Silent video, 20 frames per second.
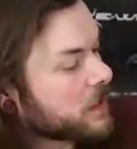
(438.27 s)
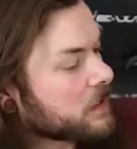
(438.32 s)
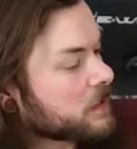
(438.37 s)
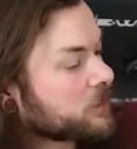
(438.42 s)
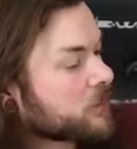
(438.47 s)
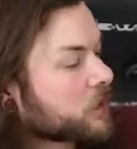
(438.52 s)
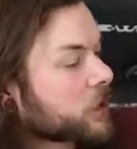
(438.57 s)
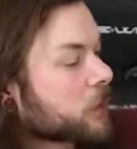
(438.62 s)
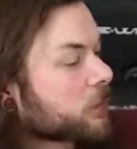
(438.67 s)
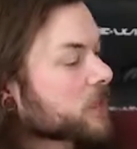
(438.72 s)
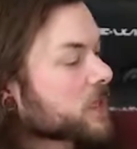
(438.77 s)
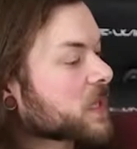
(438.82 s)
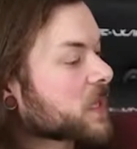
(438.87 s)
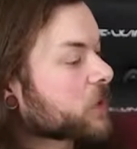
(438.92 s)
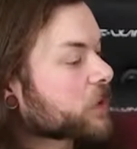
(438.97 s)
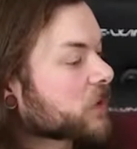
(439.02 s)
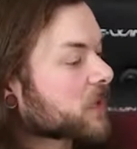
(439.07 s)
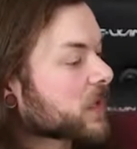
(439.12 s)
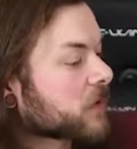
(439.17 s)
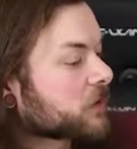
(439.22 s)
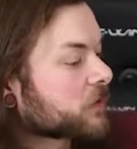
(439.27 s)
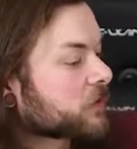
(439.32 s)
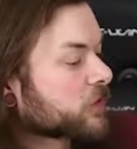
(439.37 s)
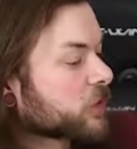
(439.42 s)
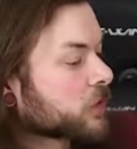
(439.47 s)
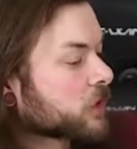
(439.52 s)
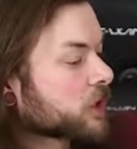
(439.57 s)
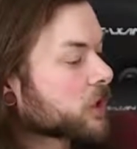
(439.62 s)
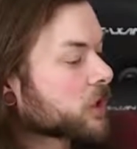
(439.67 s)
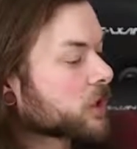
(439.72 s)
If you're not really looking
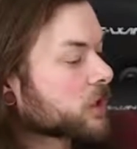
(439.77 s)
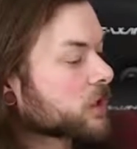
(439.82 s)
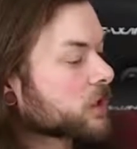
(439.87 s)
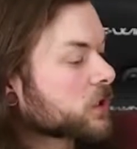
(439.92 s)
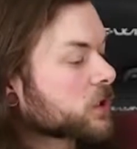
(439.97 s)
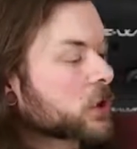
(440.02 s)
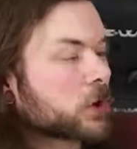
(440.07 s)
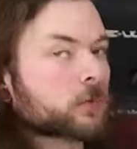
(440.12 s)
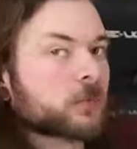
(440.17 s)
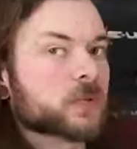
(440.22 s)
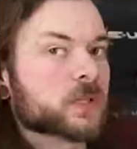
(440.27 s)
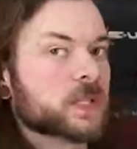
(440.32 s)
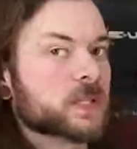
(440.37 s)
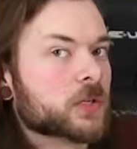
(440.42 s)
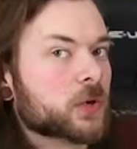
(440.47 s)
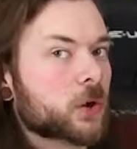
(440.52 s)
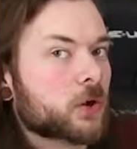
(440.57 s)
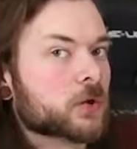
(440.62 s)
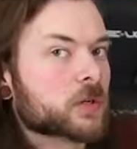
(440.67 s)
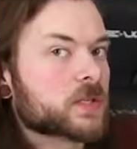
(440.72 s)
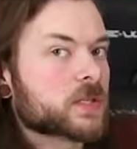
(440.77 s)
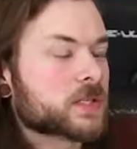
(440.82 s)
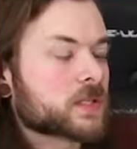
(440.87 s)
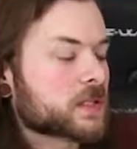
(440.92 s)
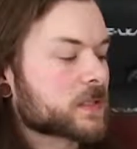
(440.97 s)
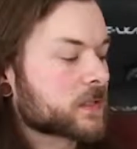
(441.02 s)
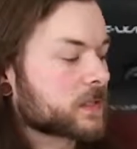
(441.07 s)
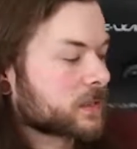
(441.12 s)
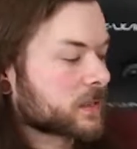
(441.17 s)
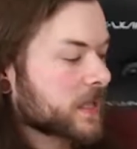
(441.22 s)
for it, you don't really
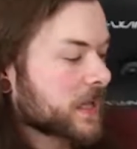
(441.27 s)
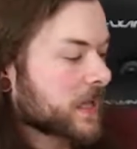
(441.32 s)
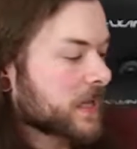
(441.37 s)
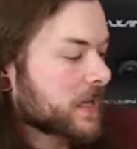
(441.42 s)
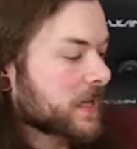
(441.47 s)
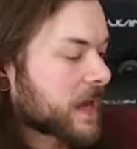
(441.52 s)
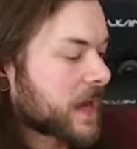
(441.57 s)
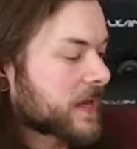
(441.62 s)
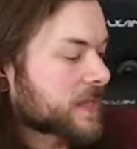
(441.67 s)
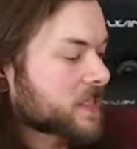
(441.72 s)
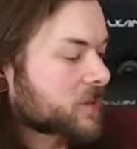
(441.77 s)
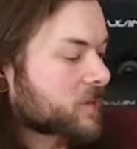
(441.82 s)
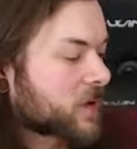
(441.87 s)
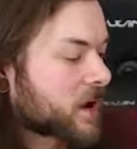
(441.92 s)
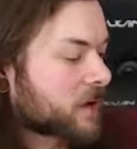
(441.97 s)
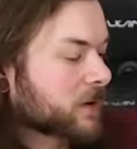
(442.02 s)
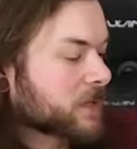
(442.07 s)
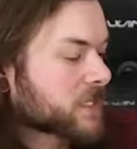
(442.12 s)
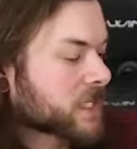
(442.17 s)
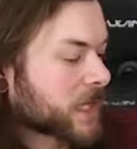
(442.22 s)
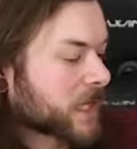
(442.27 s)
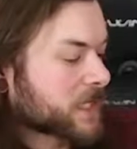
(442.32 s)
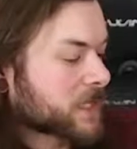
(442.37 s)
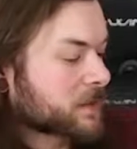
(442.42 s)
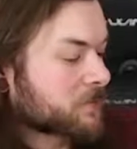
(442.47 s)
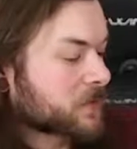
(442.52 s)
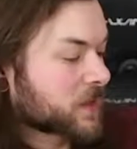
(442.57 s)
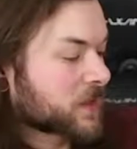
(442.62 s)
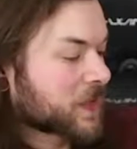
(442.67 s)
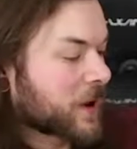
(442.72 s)
notice it as far as like
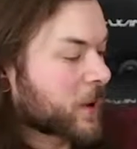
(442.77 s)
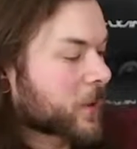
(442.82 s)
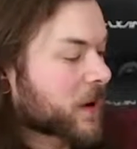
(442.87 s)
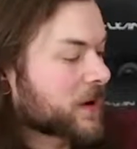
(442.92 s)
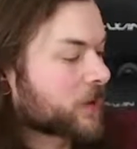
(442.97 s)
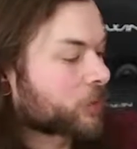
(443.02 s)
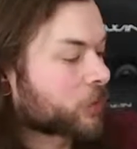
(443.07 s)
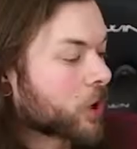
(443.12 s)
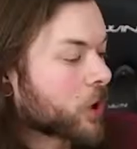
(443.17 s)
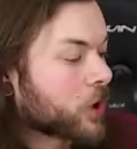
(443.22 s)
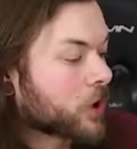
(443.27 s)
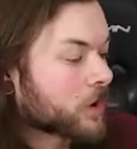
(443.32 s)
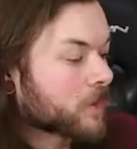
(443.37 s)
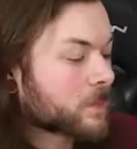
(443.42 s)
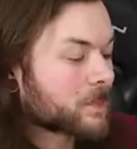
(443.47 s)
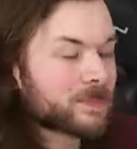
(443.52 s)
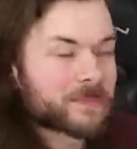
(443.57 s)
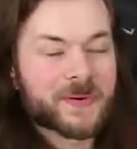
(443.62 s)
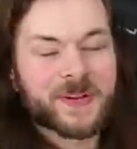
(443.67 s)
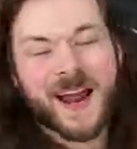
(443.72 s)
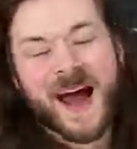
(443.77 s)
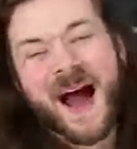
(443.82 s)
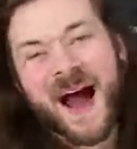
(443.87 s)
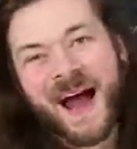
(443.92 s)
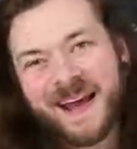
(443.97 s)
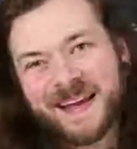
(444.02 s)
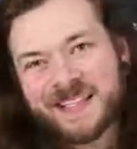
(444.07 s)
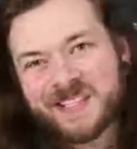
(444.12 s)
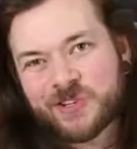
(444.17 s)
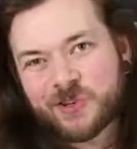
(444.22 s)
something that went wrong, but
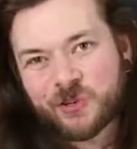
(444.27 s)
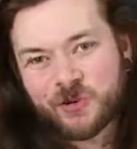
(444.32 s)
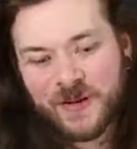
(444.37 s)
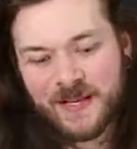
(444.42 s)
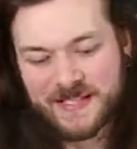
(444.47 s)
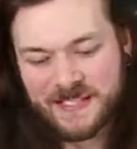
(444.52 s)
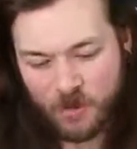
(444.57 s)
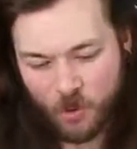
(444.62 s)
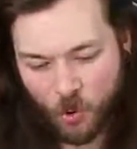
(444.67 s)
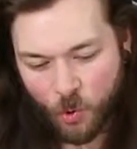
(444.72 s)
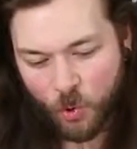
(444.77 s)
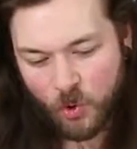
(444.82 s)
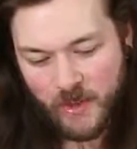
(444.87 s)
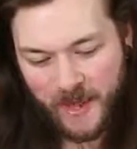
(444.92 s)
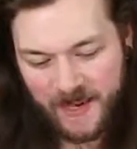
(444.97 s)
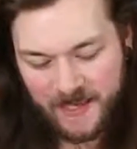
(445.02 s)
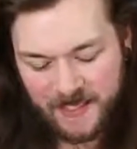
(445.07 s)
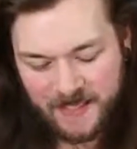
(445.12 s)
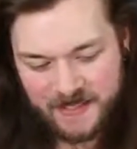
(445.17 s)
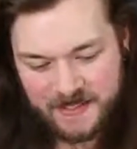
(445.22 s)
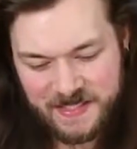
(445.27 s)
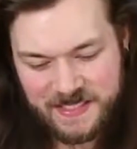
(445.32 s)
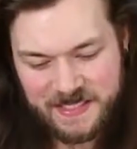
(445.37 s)
I do. It's all I can